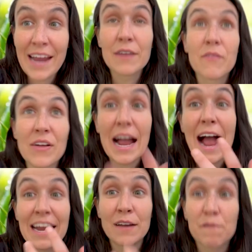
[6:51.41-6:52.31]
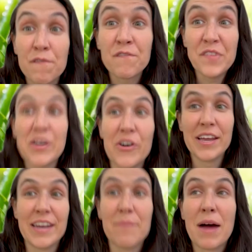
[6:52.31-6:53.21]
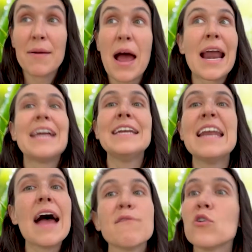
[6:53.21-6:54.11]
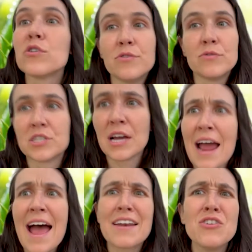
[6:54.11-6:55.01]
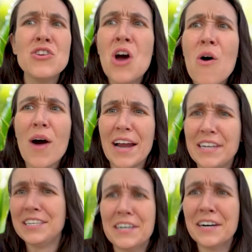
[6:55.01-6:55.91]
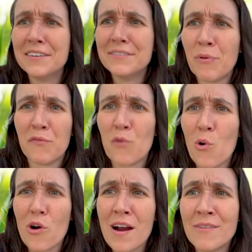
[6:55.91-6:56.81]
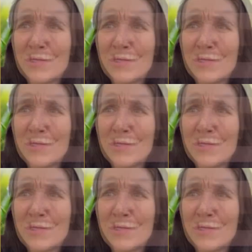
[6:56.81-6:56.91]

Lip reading: I can feel it in my, and I never used to, I had no idea before.